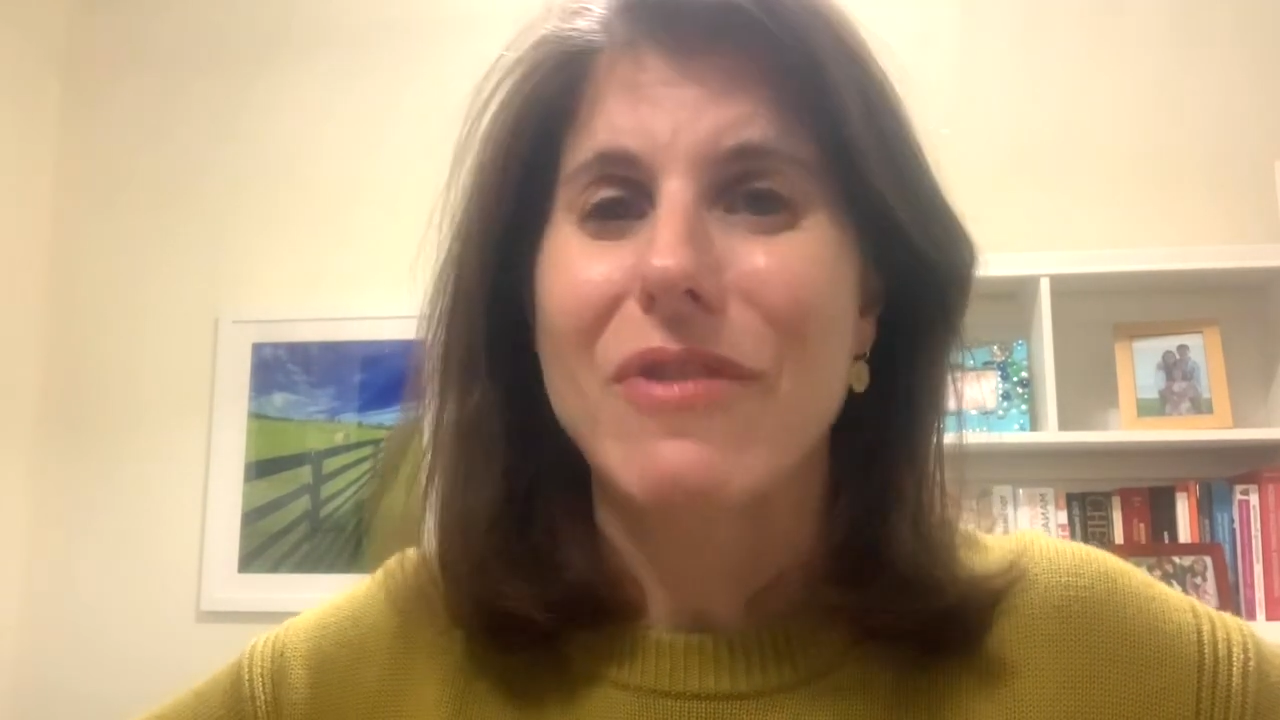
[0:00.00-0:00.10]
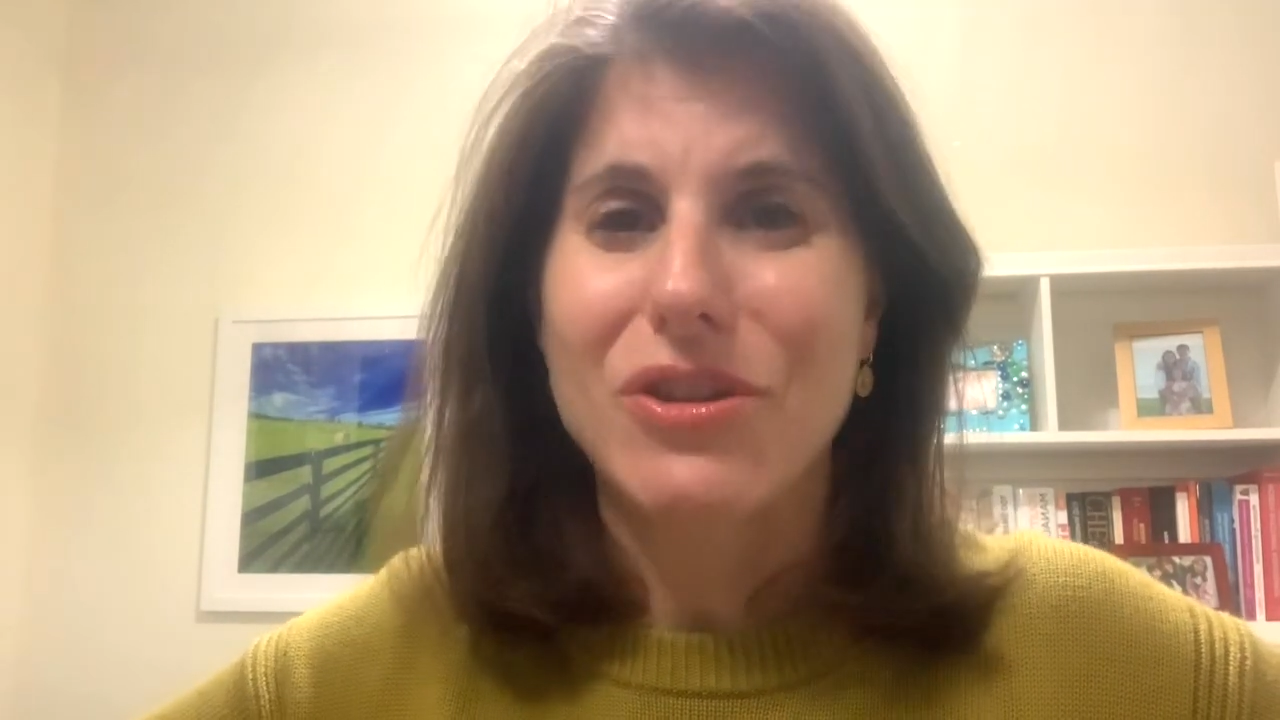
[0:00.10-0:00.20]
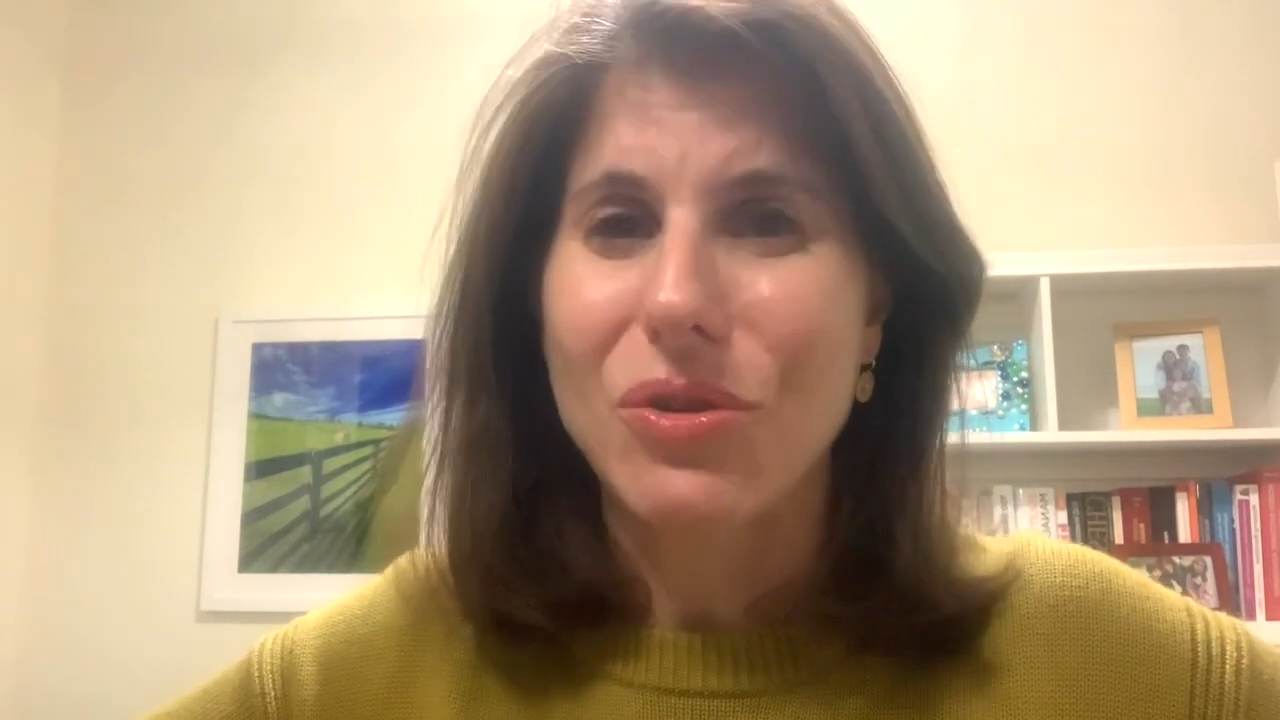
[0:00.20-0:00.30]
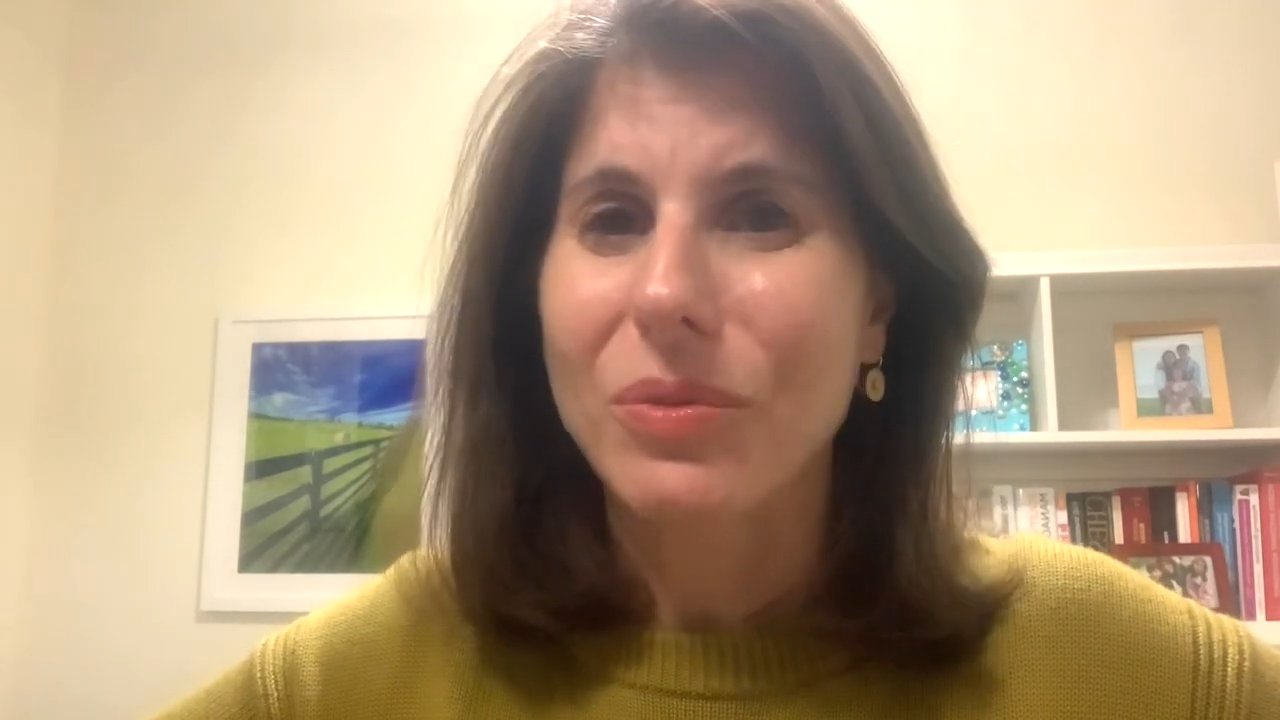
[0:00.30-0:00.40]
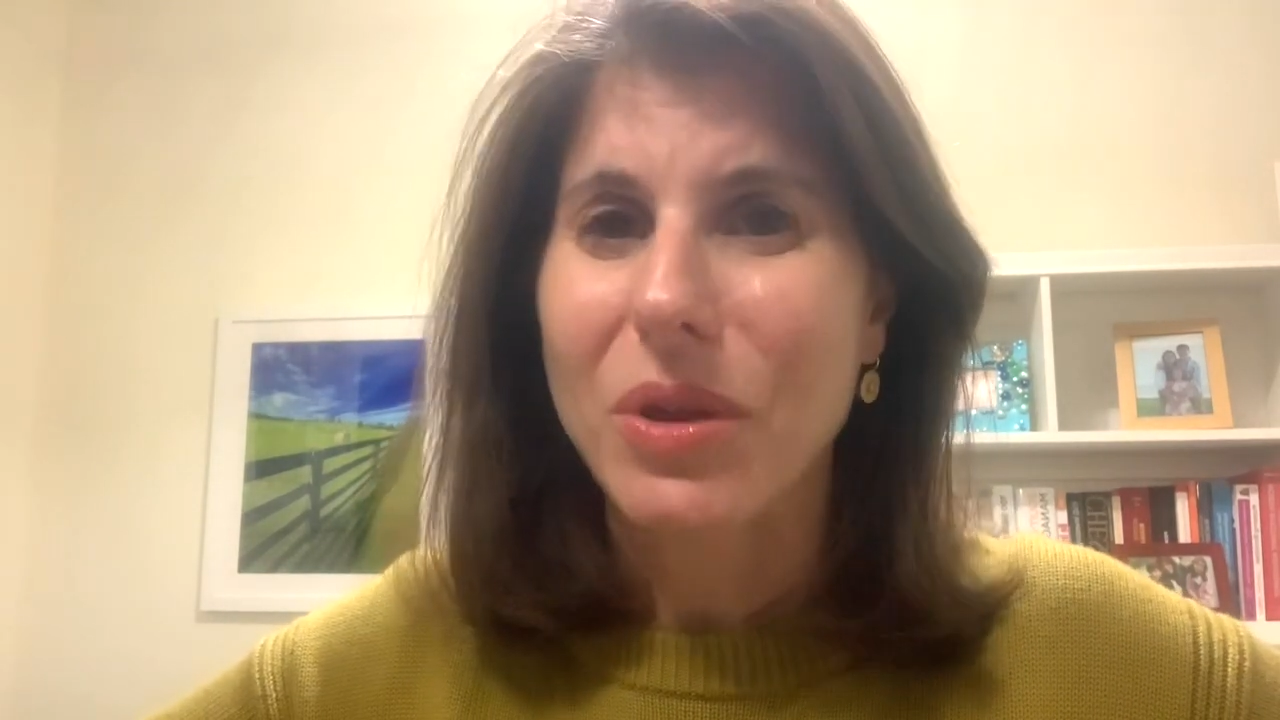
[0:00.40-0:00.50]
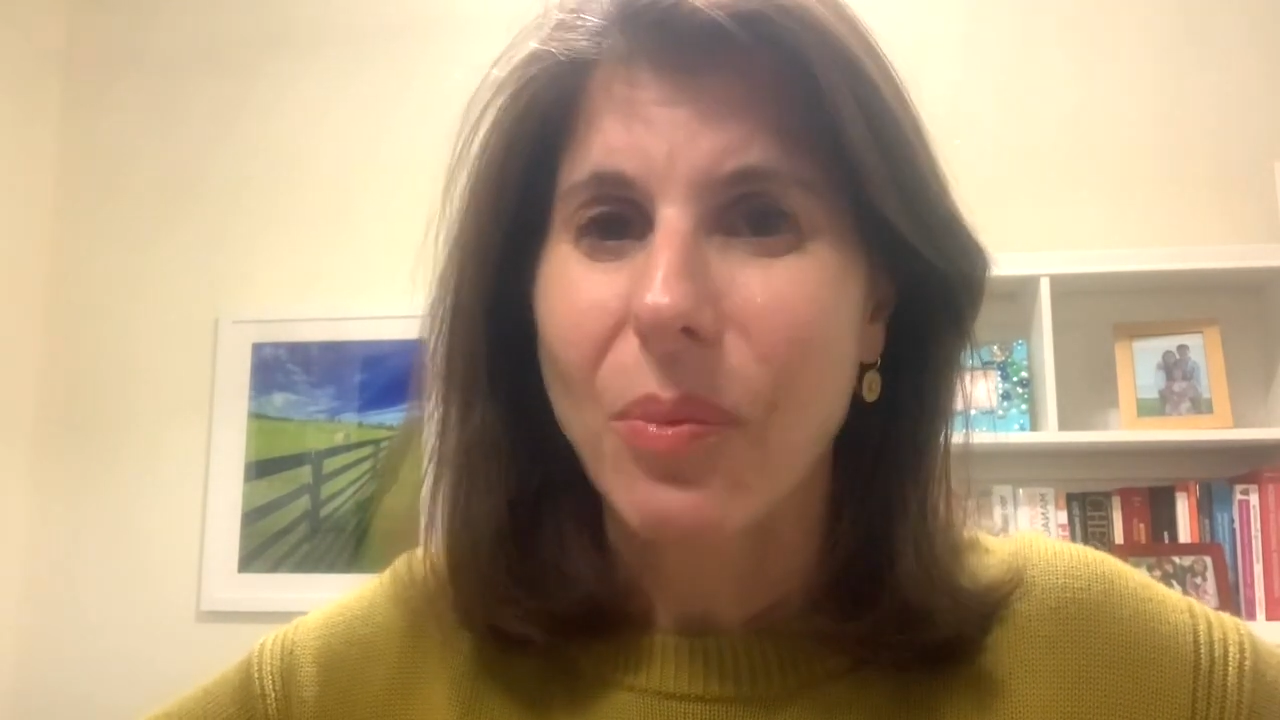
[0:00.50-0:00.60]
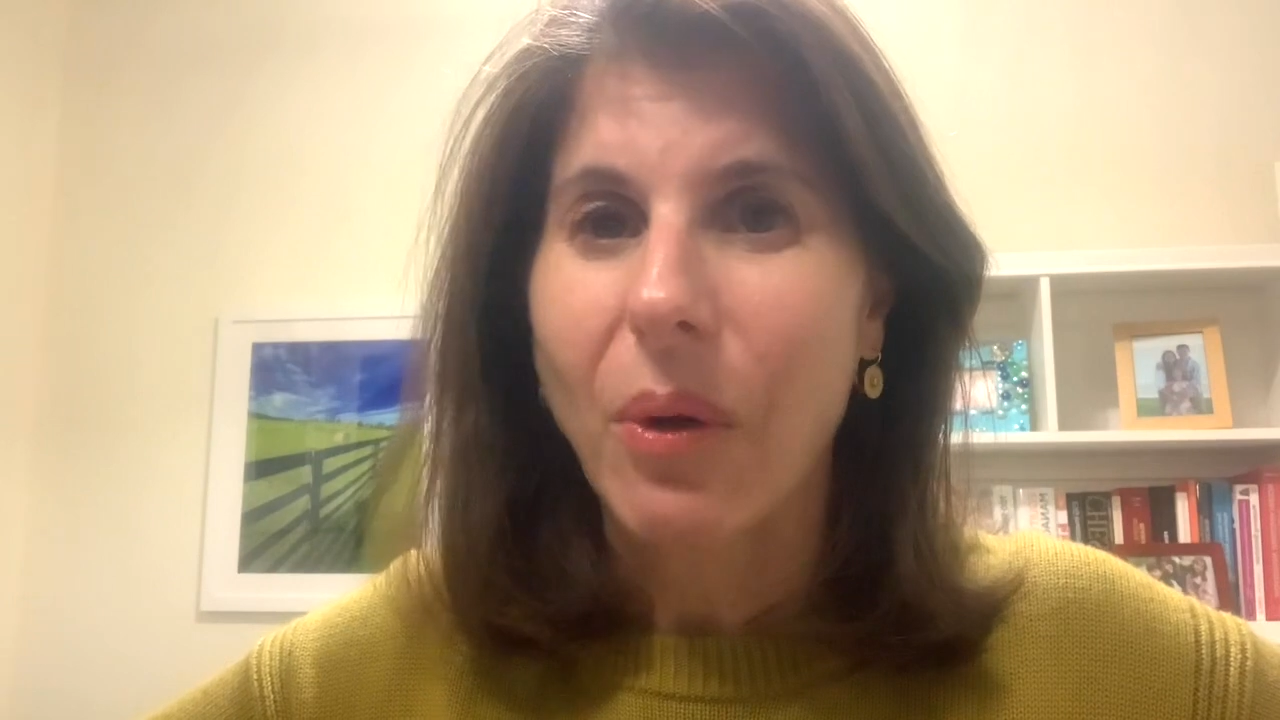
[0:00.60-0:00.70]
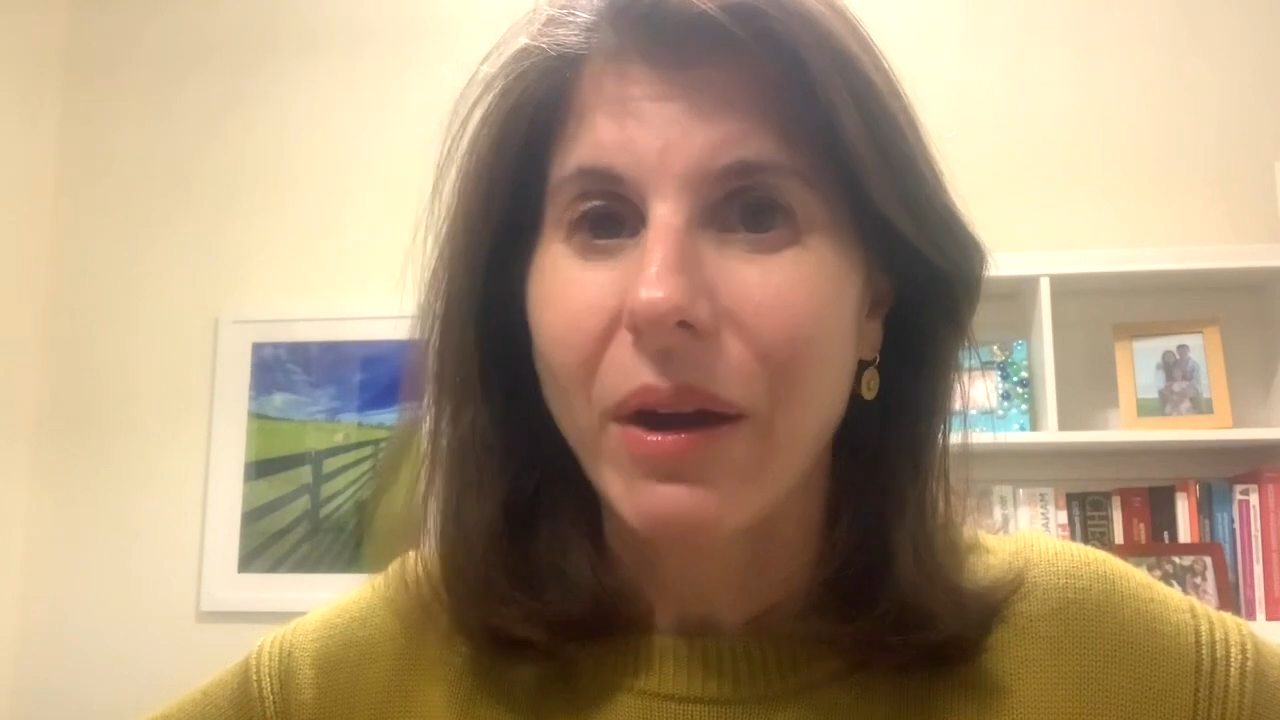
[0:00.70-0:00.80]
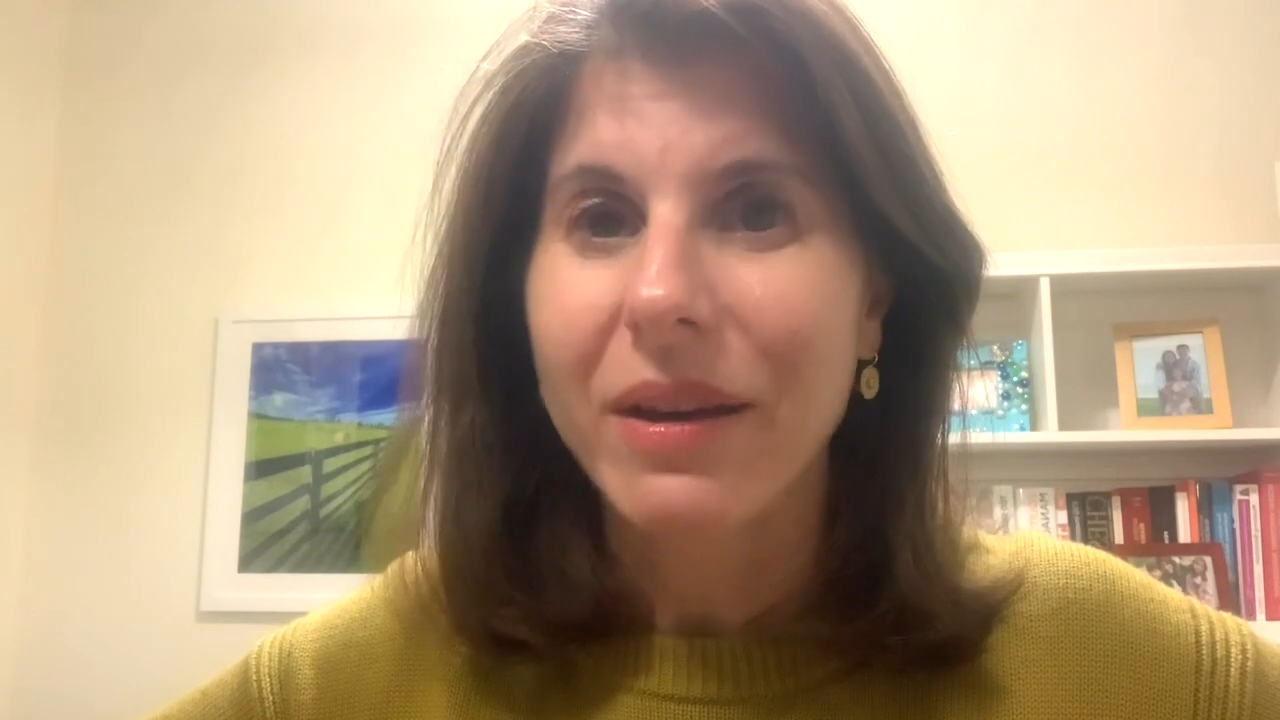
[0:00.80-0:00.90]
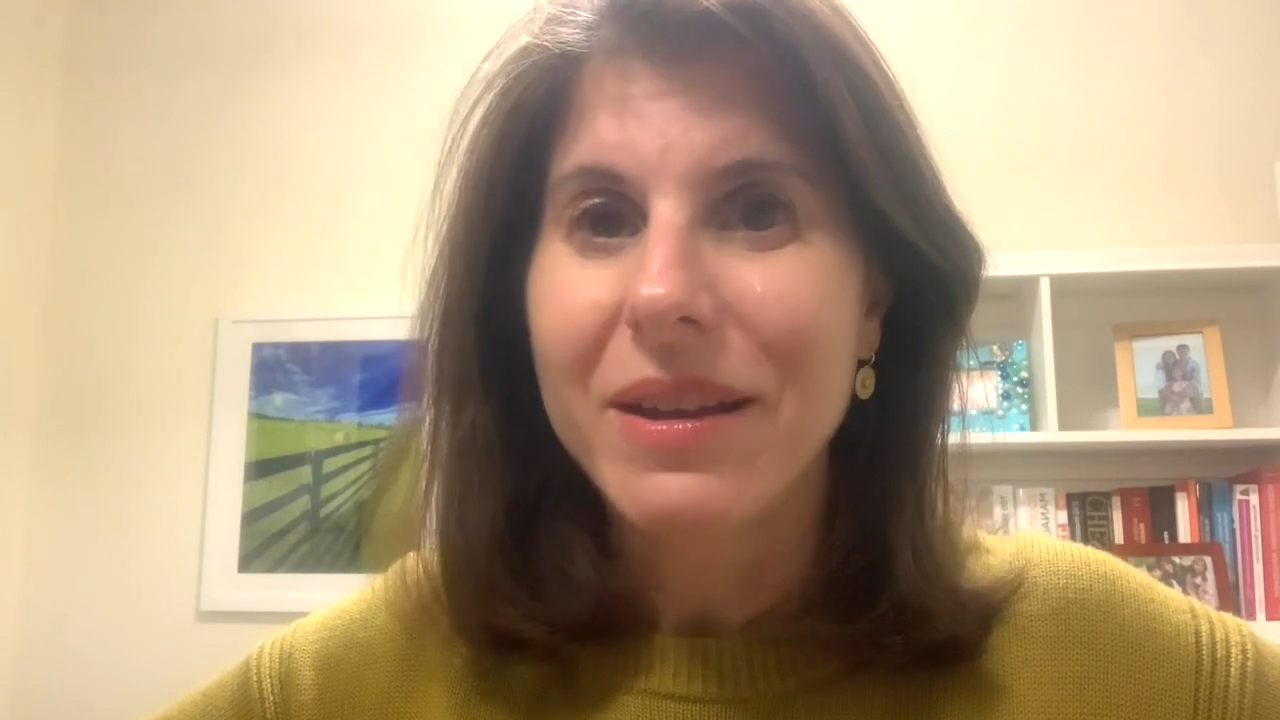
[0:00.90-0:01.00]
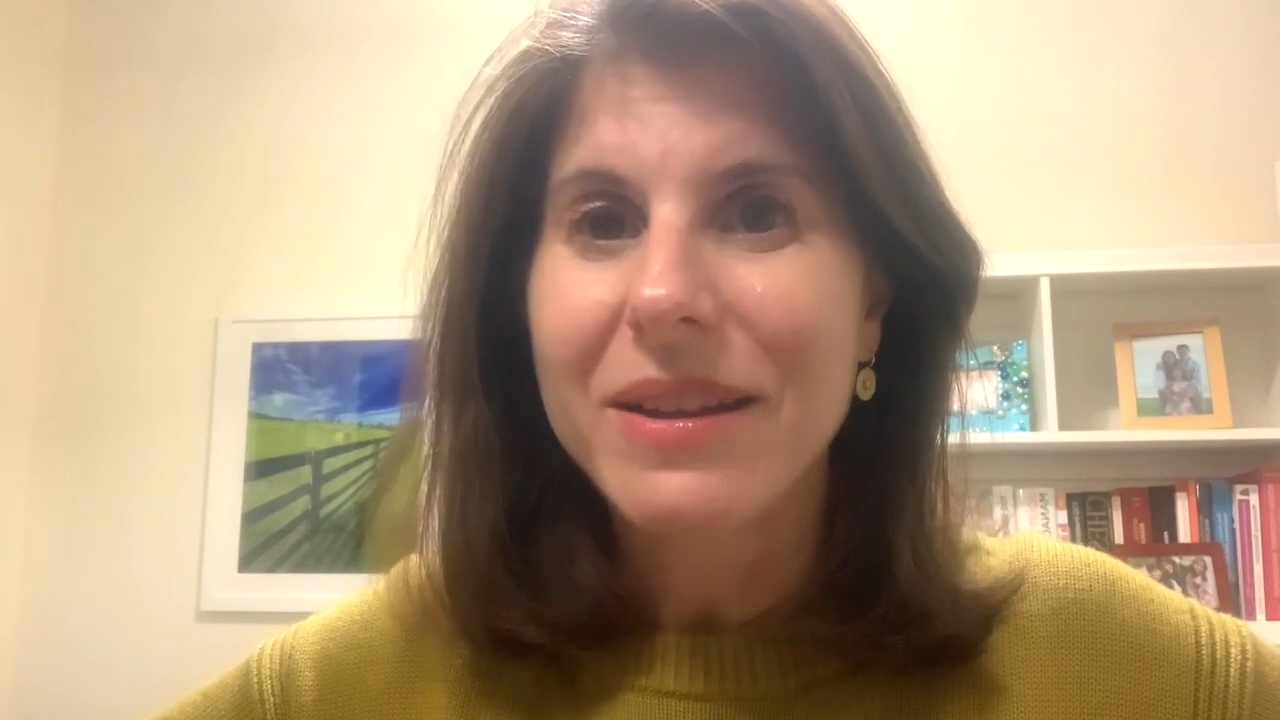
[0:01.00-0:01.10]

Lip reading: on Yom Kippur.